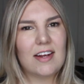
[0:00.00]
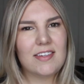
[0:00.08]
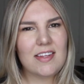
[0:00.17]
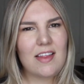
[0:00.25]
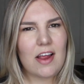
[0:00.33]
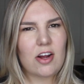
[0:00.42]

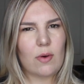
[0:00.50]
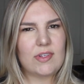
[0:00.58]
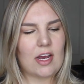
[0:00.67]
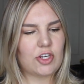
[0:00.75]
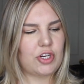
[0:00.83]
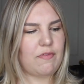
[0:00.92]
next thing that I got
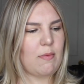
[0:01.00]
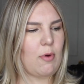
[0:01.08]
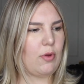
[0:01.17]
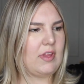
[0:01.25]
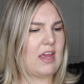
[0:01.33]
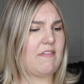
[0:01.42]
was actually from
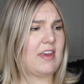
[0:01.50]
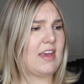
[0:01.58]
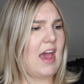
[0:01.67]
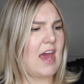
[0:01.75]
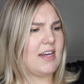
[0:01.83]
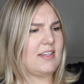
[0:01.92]
Old
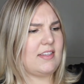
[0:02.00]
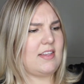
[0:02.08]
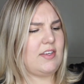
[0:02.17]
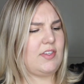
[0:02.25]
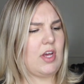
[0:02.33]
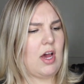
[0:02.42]
Navy, and it's
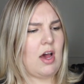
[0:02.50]
this